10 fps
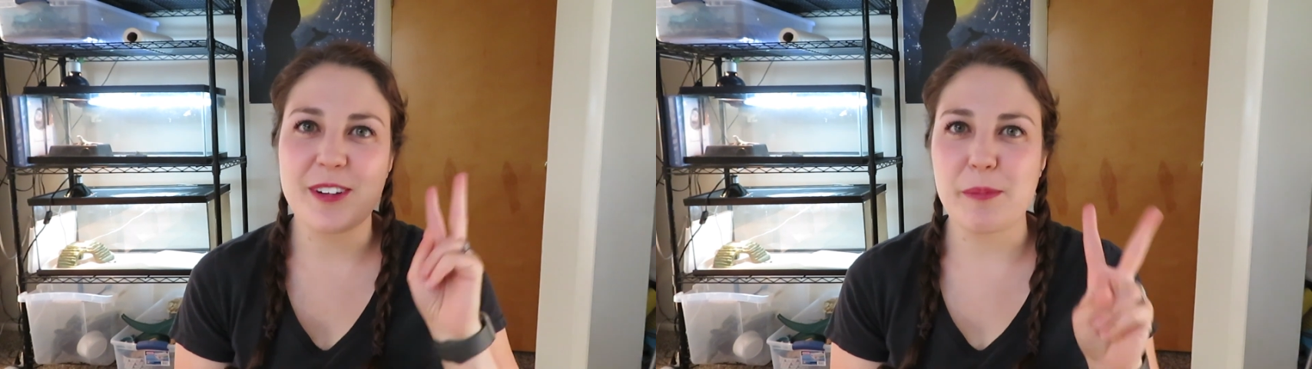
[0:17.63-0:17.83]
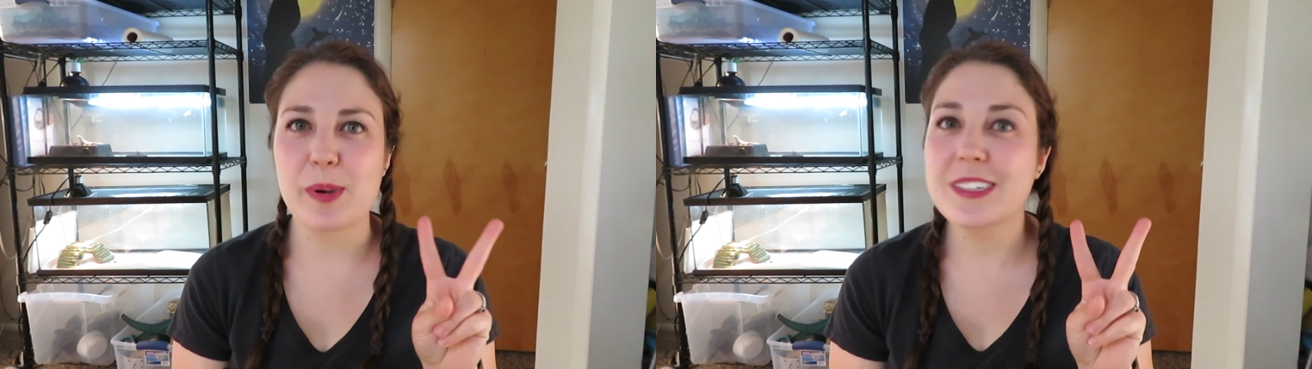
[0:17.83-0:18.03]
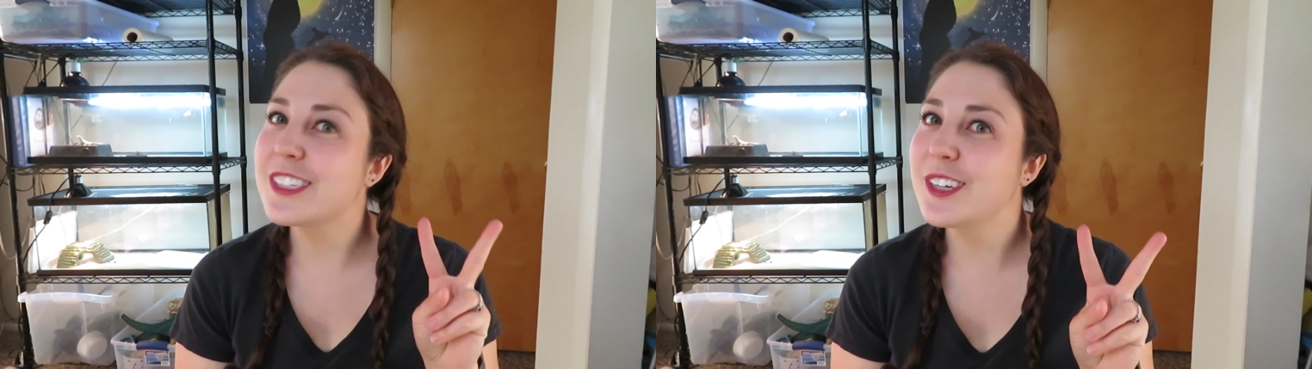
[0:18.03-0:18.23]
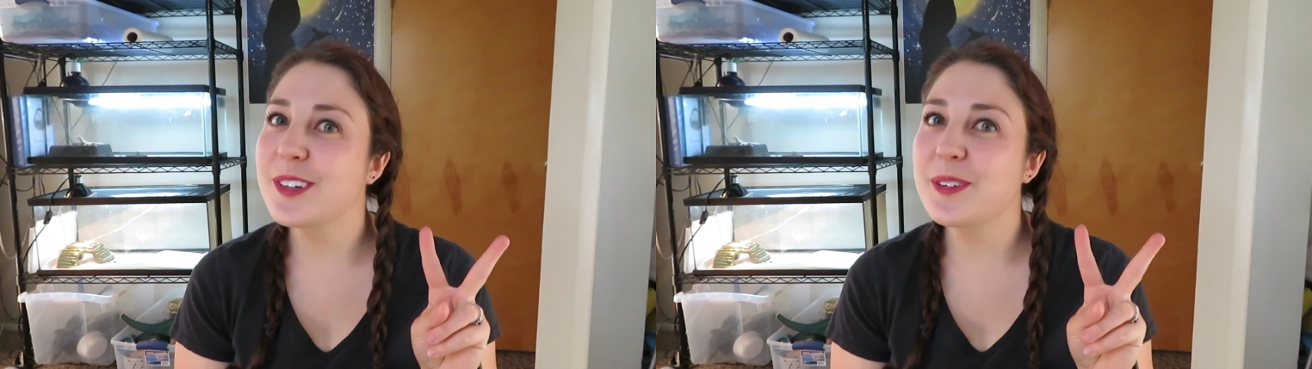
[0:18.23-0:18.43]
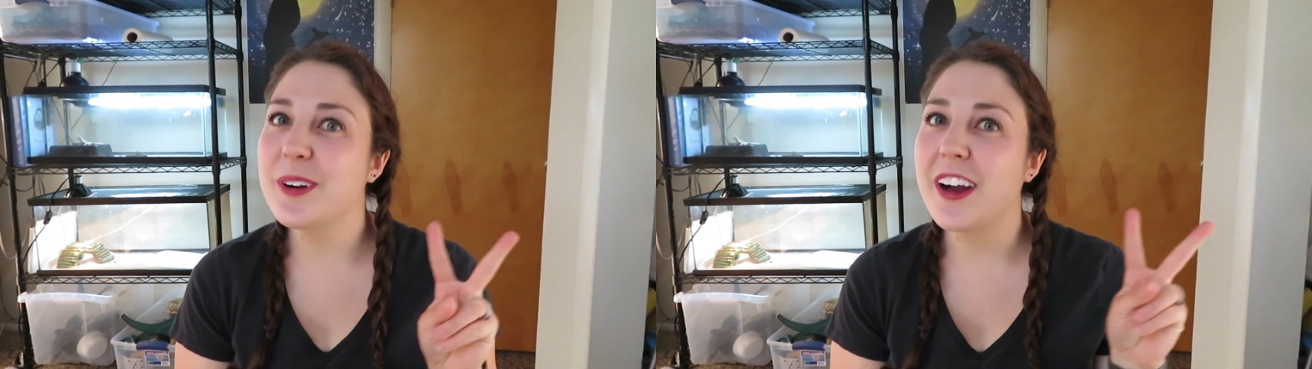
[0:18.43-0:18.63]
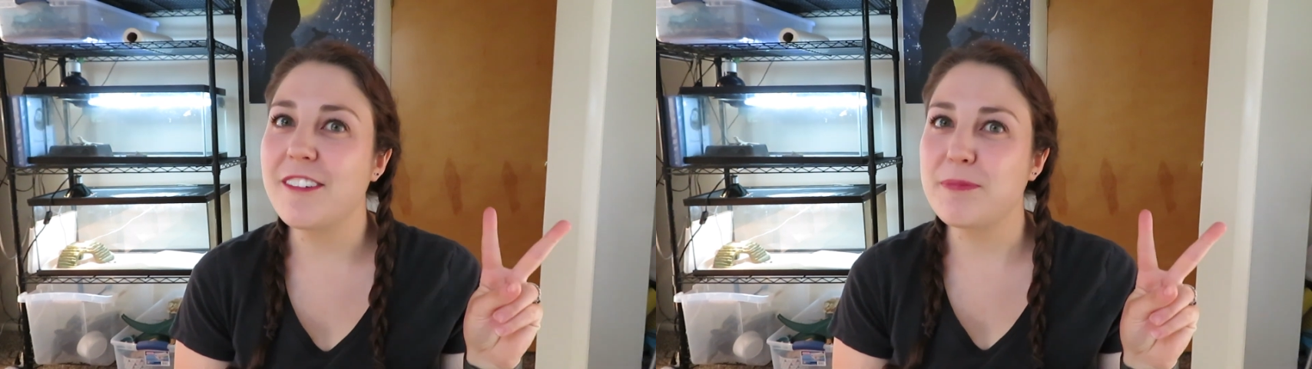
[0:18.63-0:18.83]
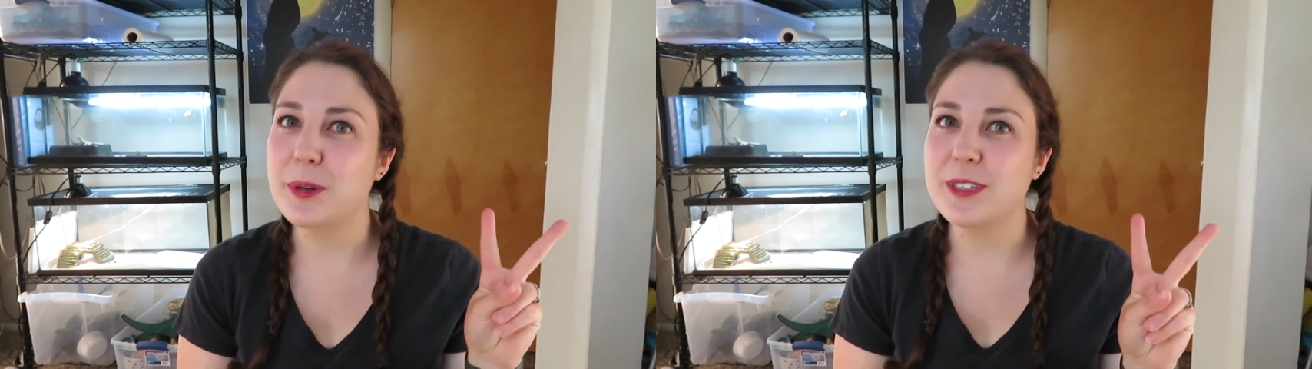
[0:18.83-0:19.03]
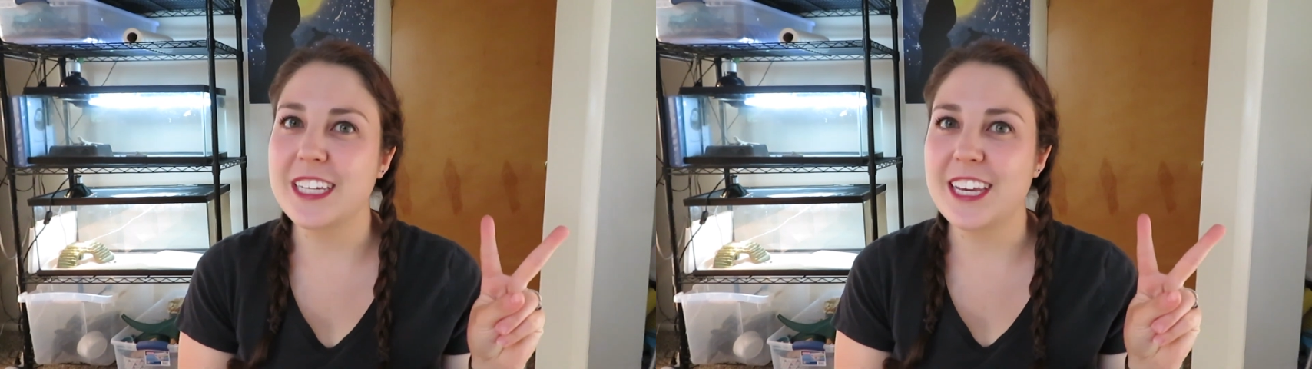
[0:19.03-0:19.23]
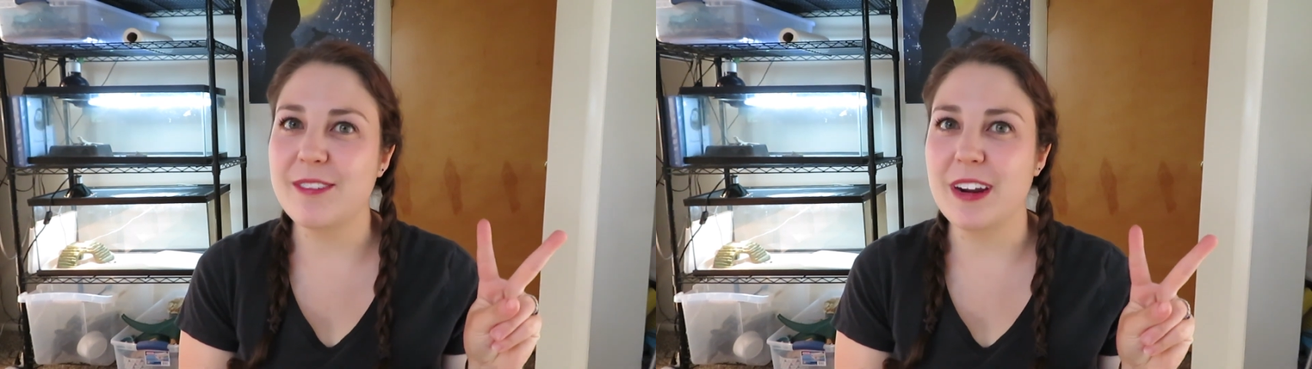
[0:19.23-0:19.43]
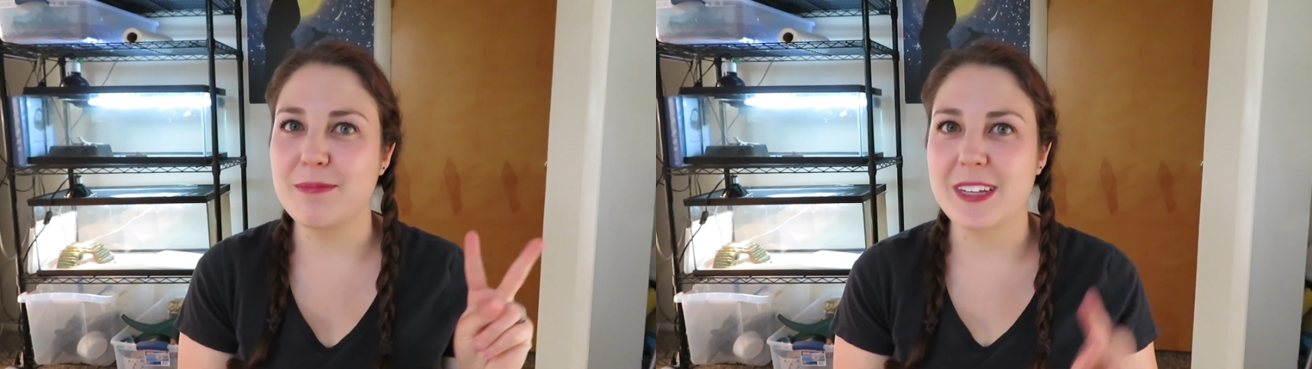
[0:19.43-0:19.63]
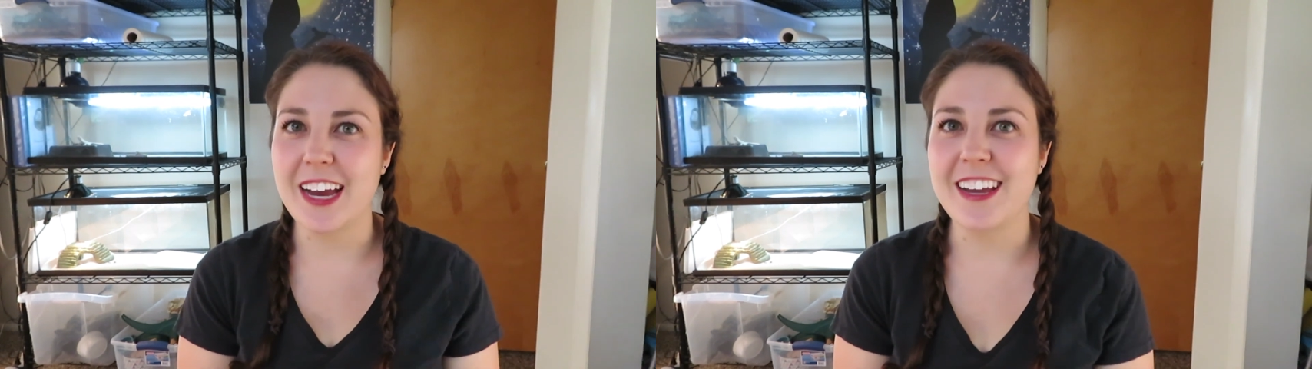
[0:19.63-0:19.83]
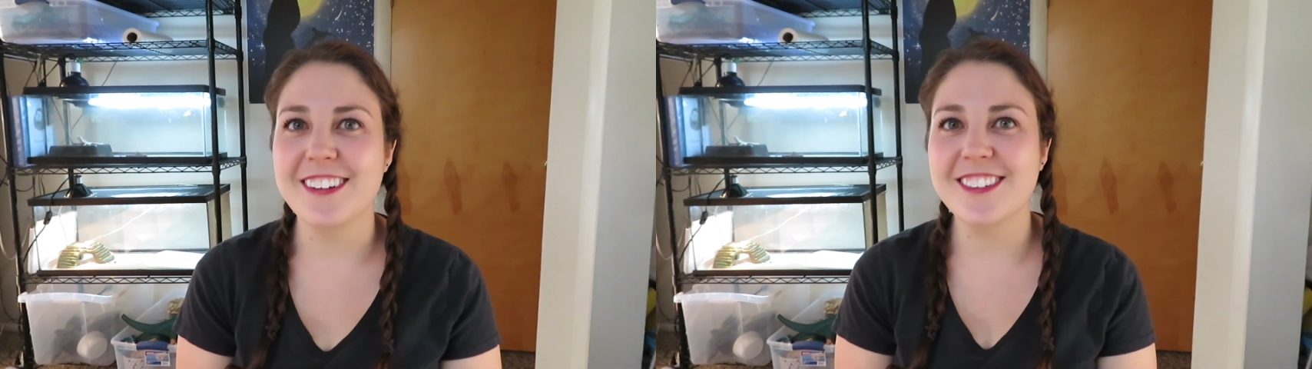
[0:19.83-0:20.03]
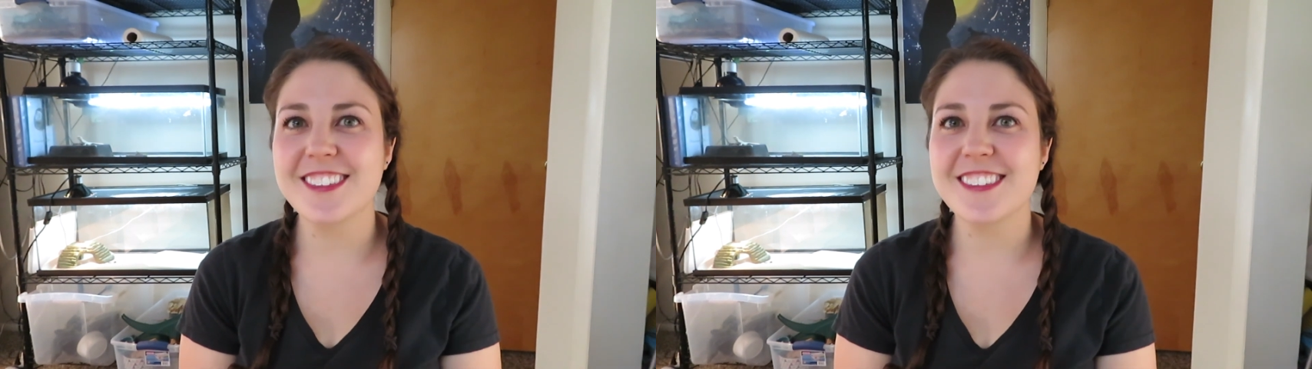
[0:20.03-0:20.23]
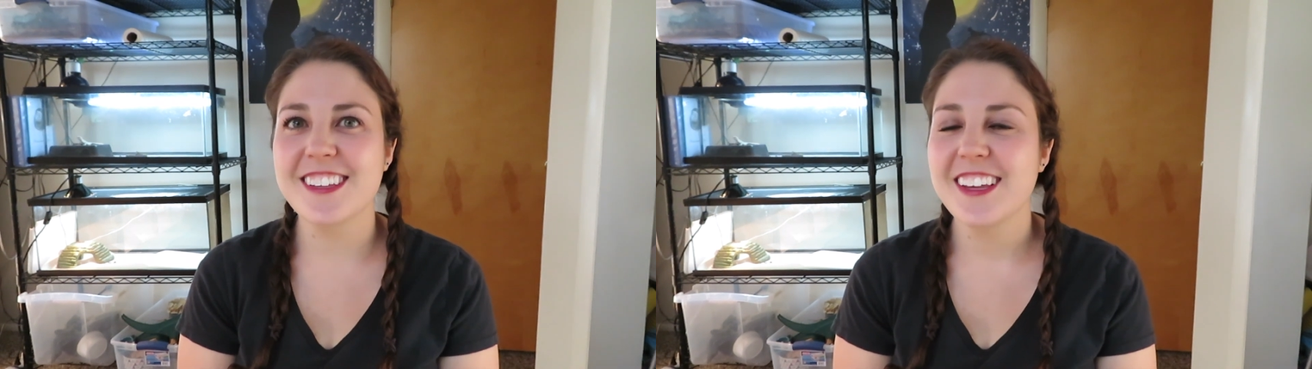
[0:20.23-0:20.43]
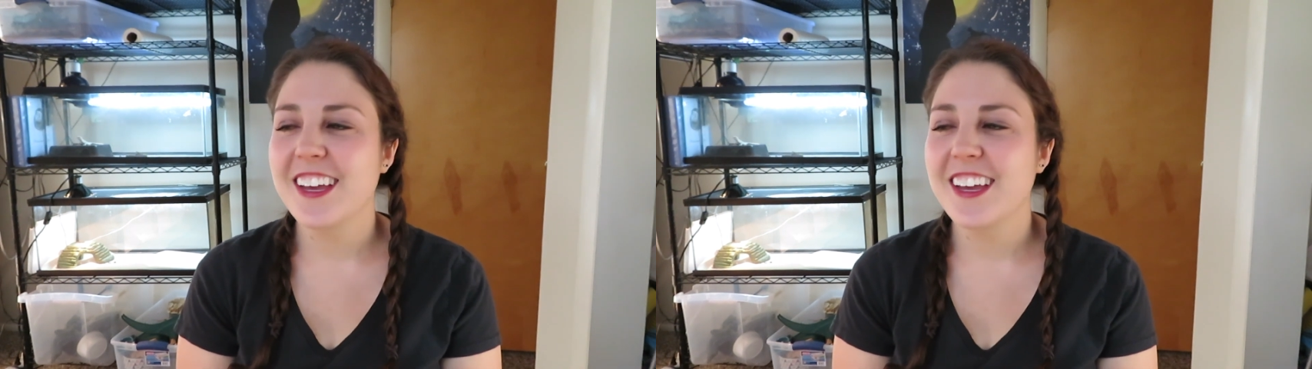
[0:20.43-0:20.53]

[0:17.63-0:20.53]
number 2 of Butiki Reptiles.